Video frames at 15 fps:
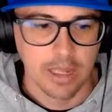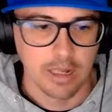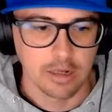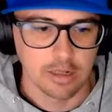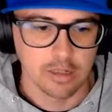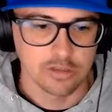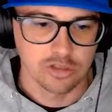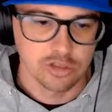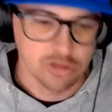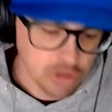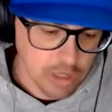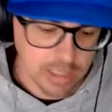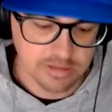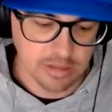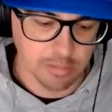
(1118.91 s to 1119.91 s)
and it's
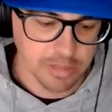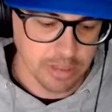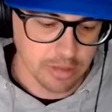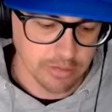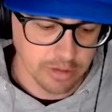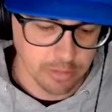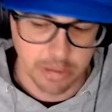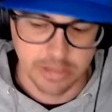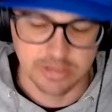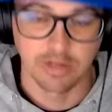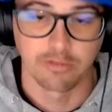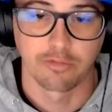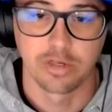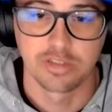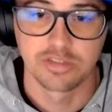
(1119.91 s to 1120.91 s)
try something a little bit
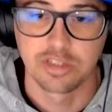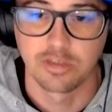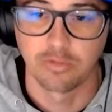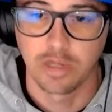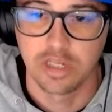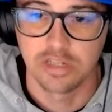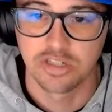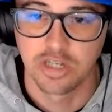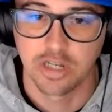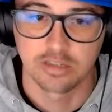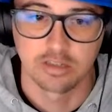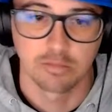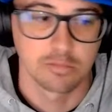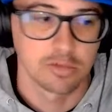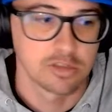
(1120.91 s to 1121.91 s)
different, and see if we can shake
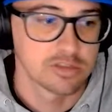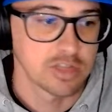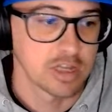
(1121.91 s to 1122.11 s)
some